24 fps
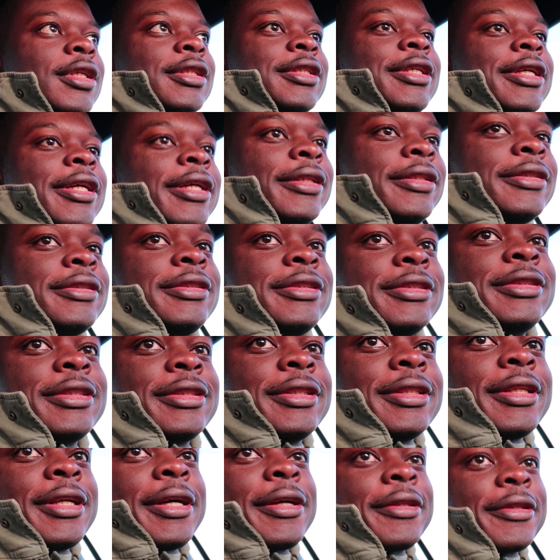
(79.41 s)
Yeah, this
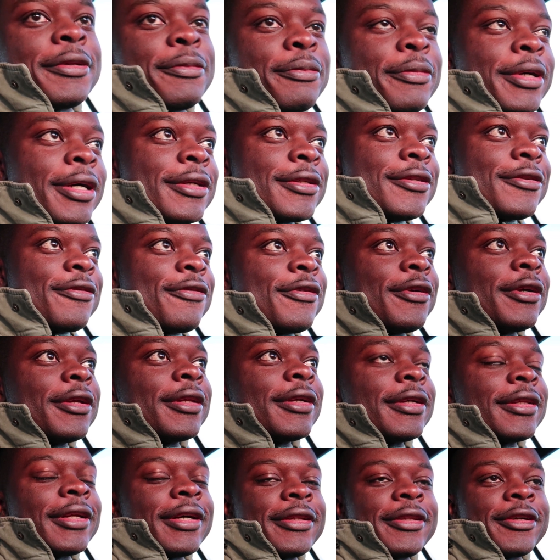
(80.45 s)
isn't like the best
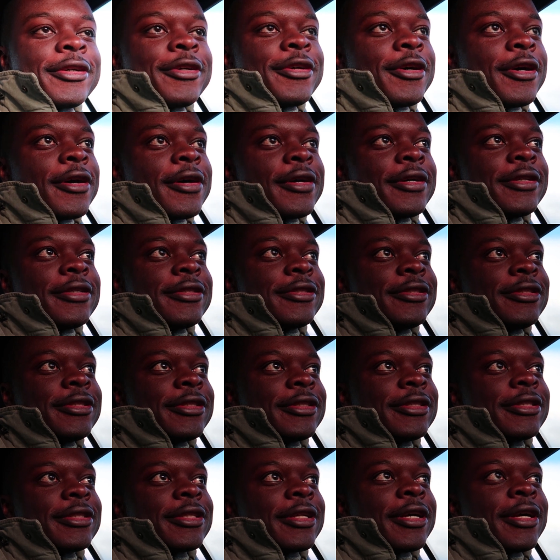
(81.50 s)
feeling. Like the car is
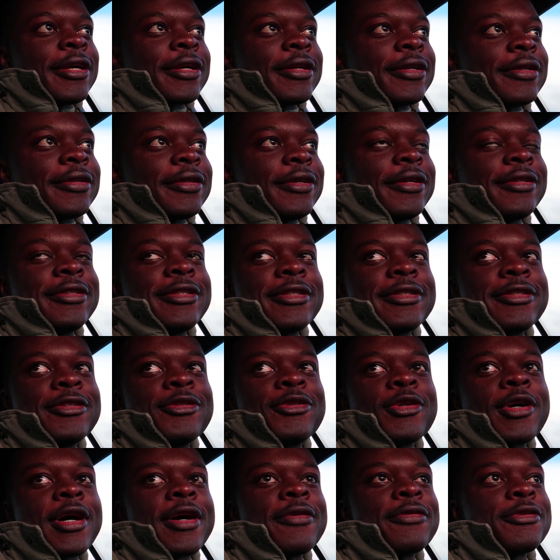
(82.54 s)
just like, it just
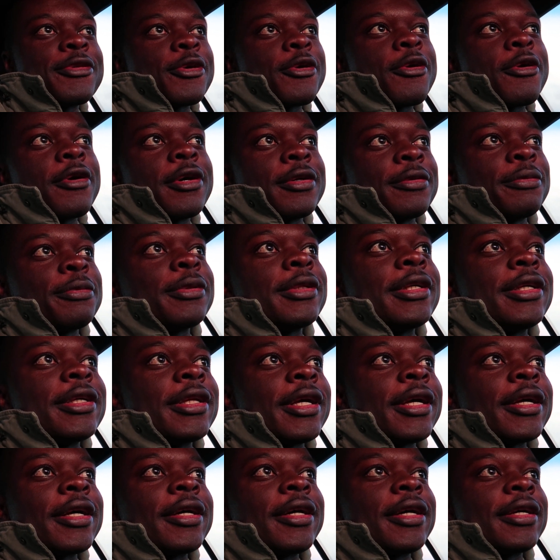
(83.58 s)
drives horribly.
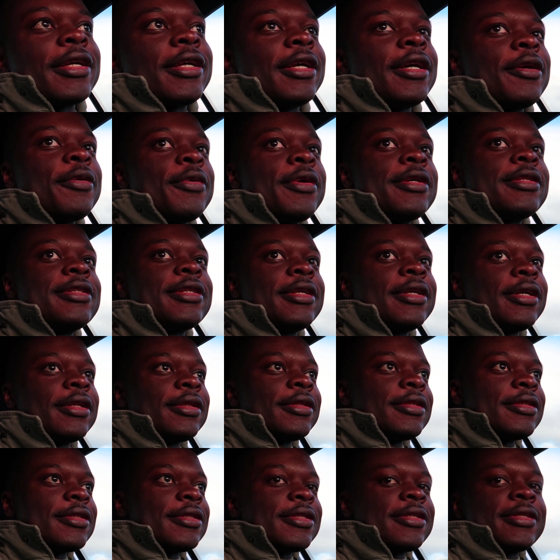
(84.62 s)
Like I can't wait to
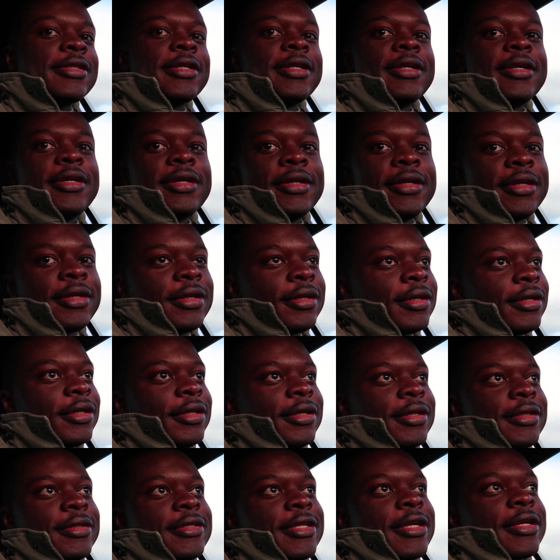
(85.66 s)
get this
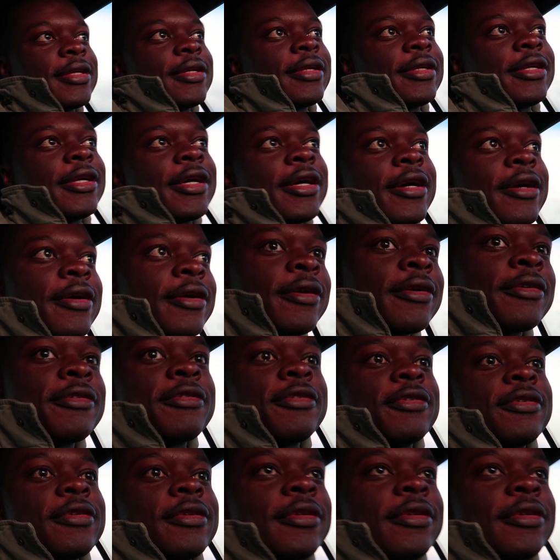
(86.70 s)
taken care of.